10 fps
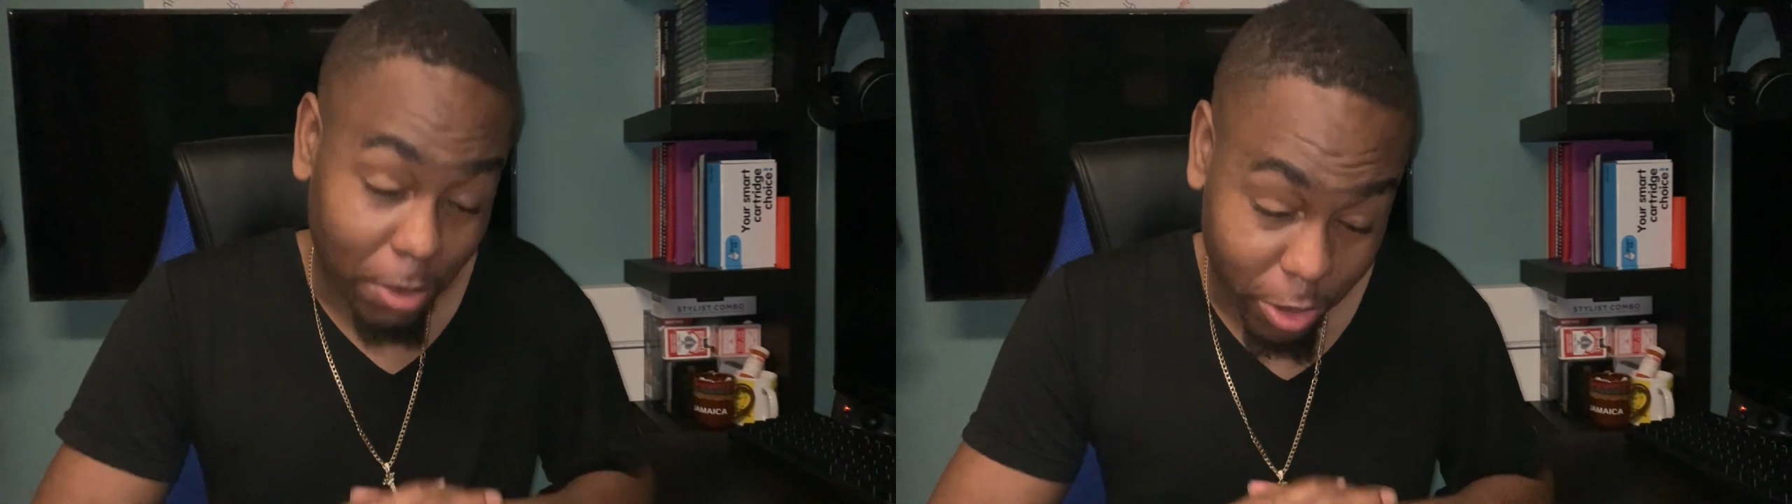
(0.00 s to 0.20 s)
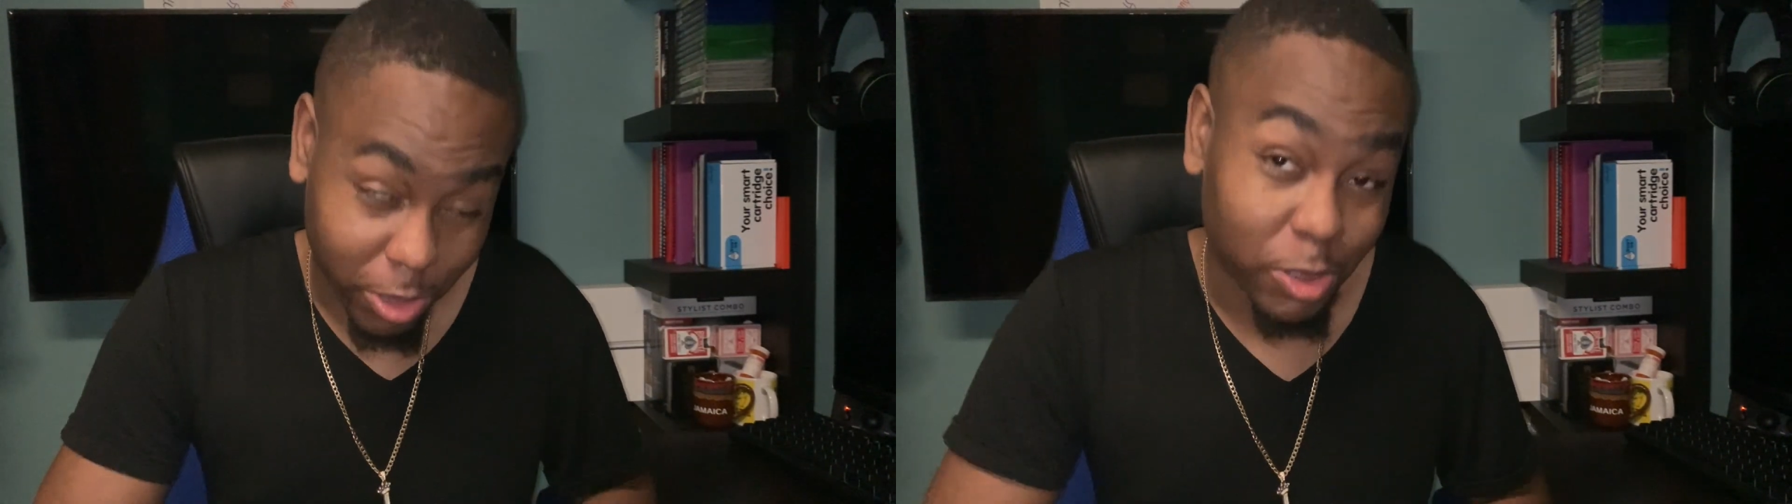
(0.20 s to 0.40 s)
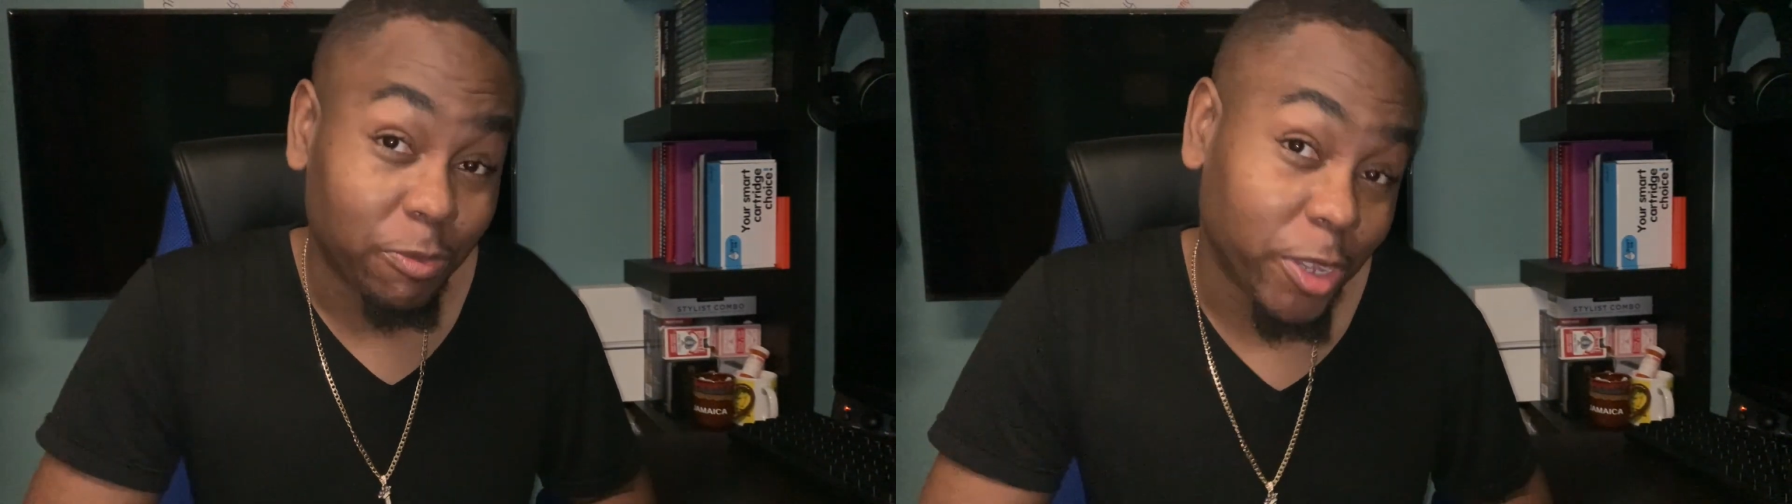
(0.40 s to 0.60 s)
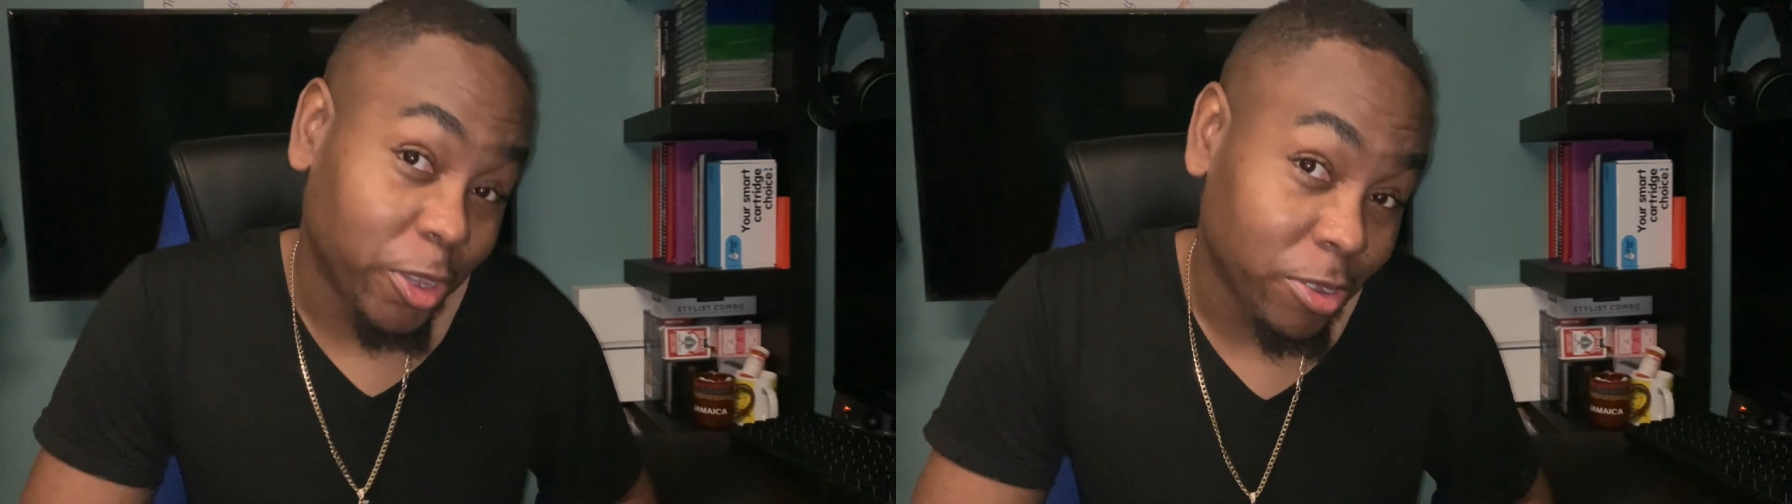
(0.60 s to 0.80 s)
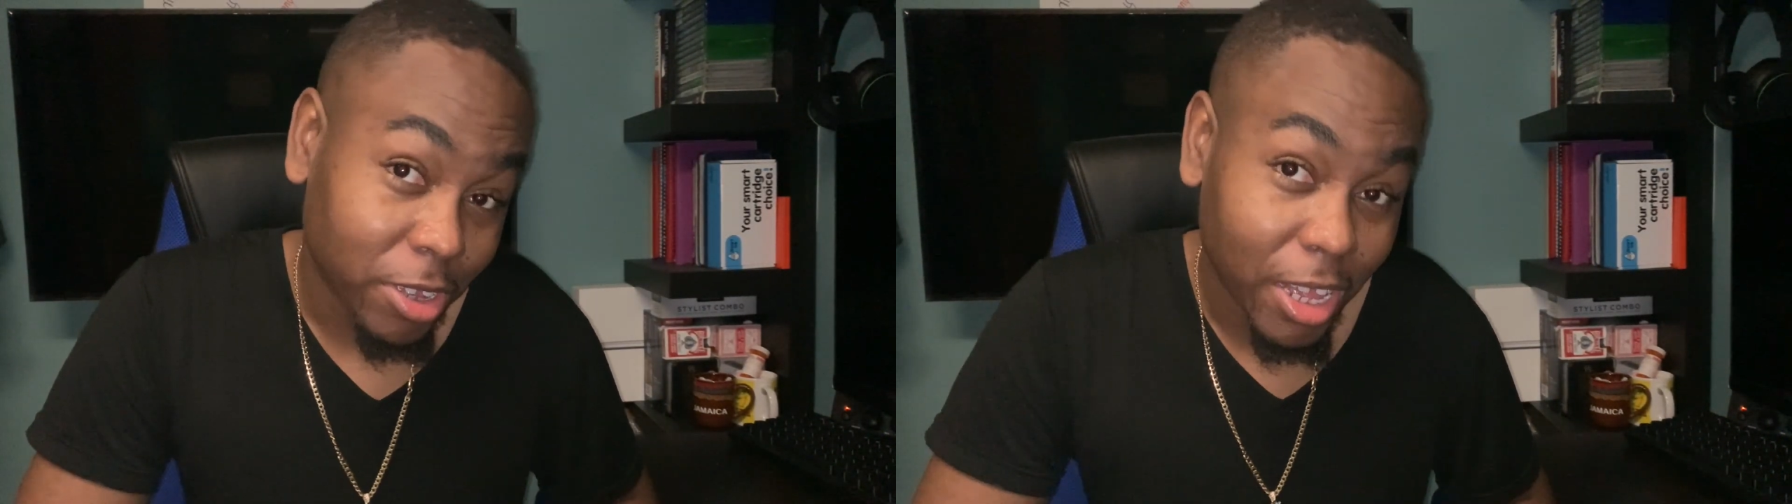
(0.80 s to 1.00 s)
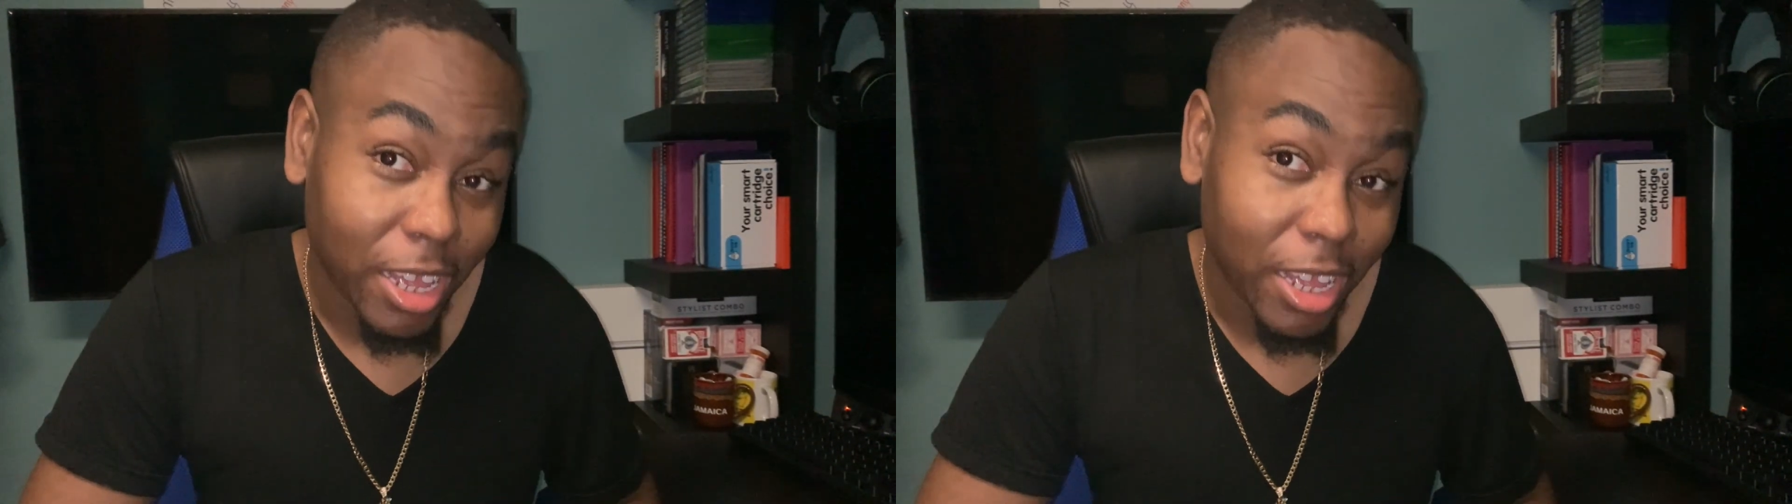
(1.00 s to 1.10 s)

back with another video.